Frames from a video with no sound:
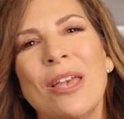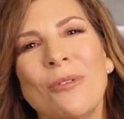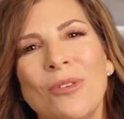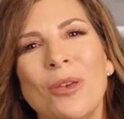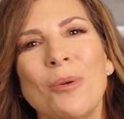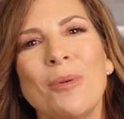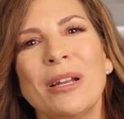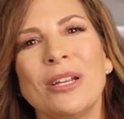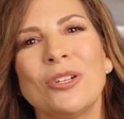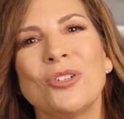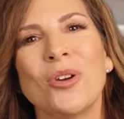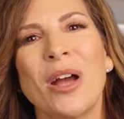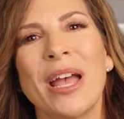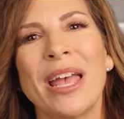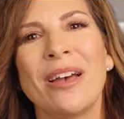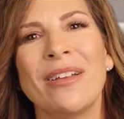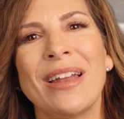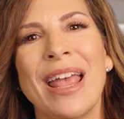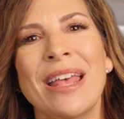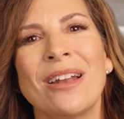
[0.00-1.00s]
If you want to
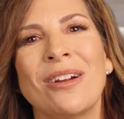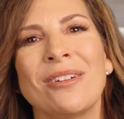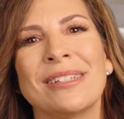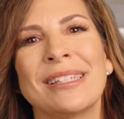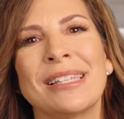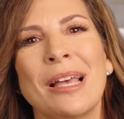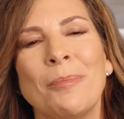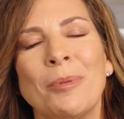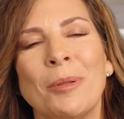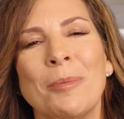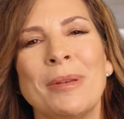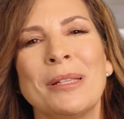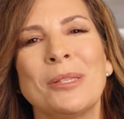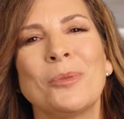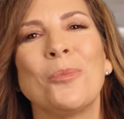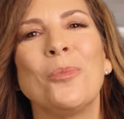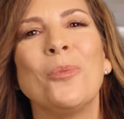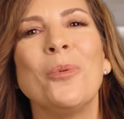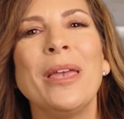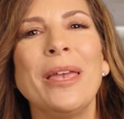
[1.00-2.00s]
try out NR
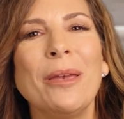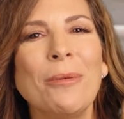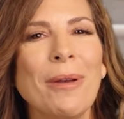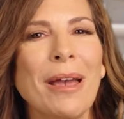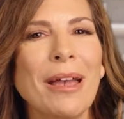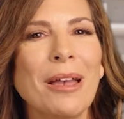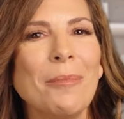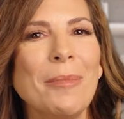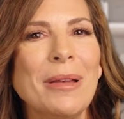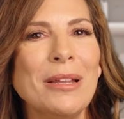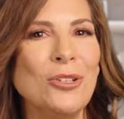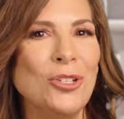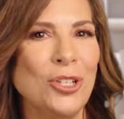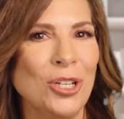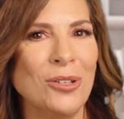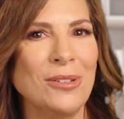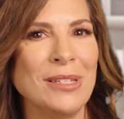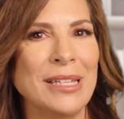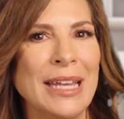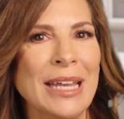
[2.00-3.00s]
supplements, we recommend
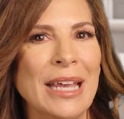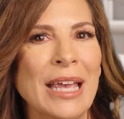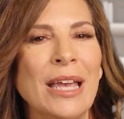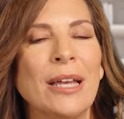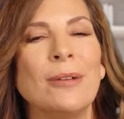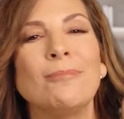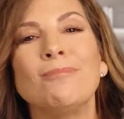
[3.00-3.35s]
choosing